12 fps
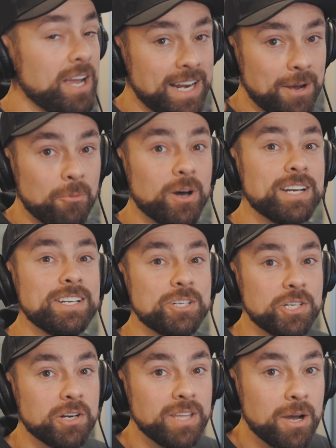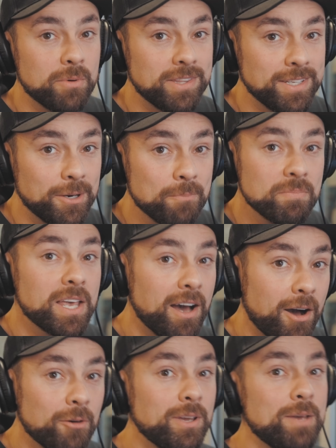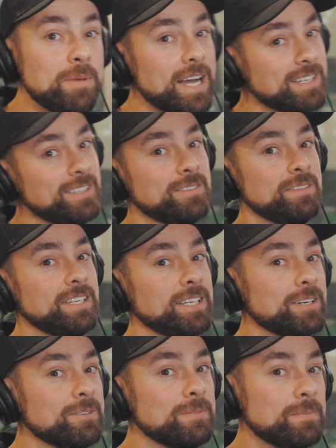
and I wanted to share that with you. Okay, back to the video.